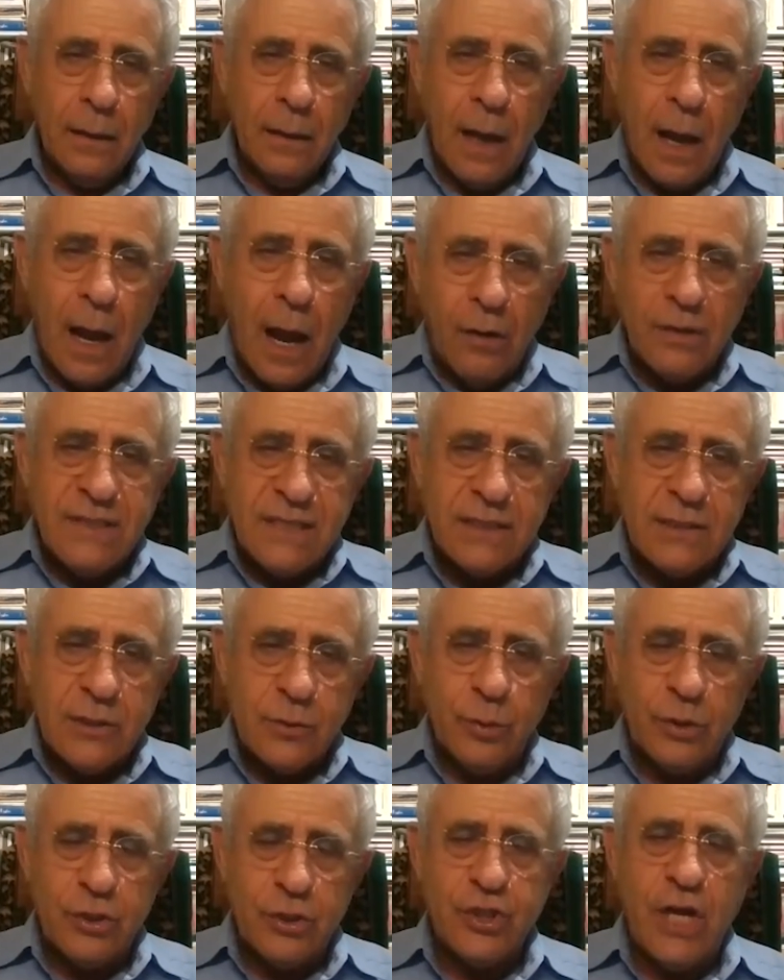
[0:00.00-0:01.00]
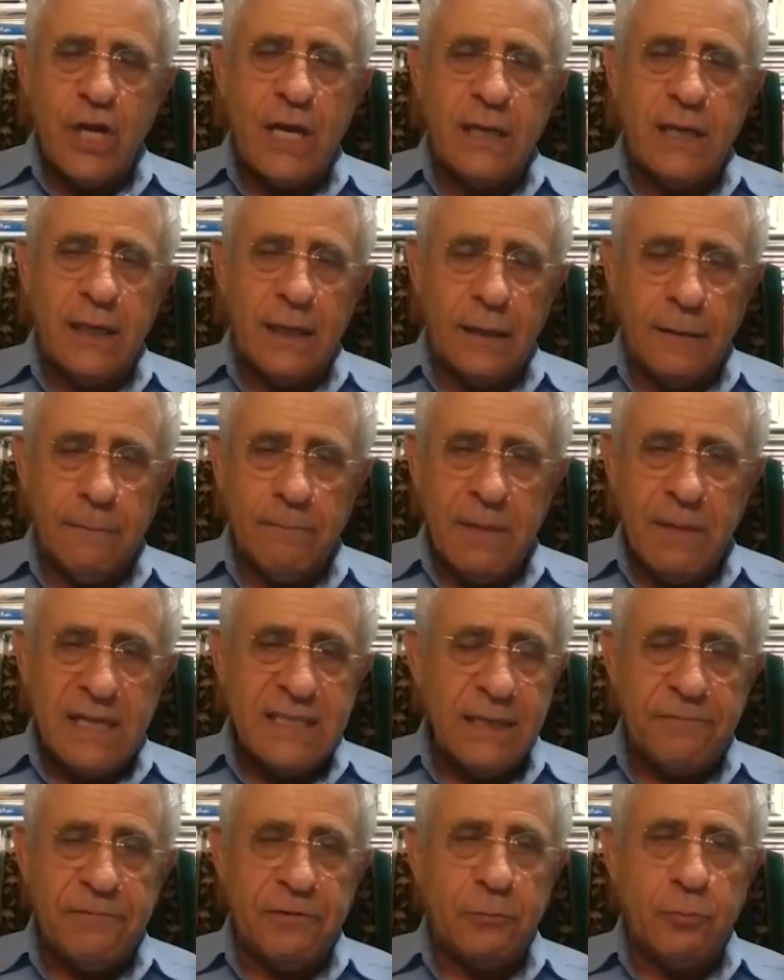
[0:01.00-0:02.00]
Houses were shaking as
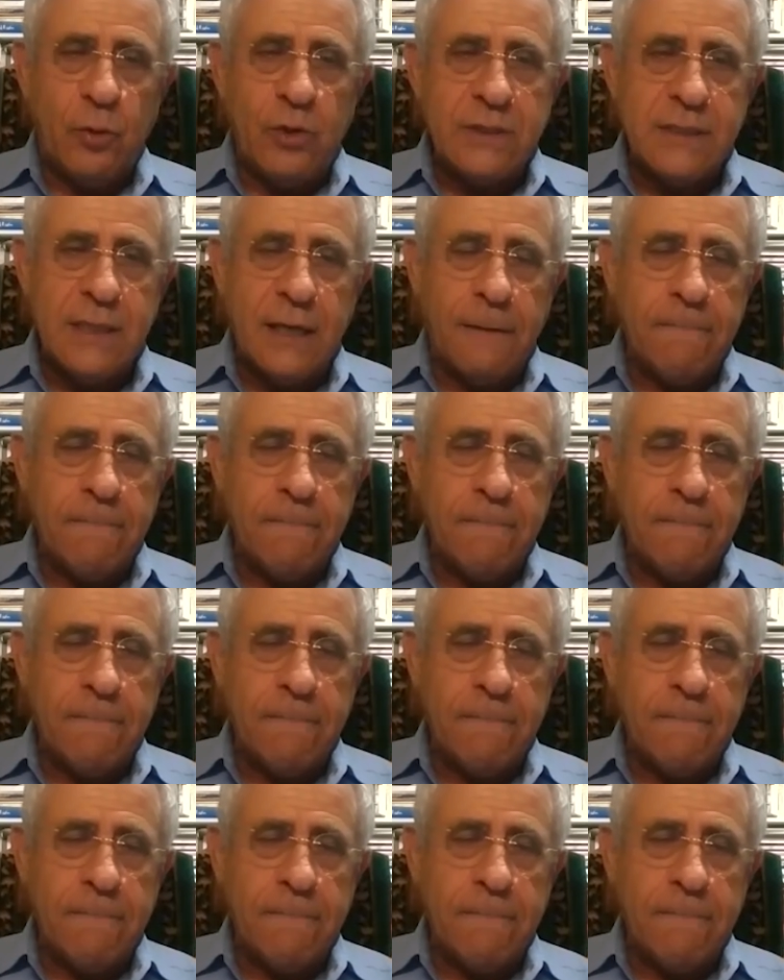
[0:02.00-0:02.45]
if it was a,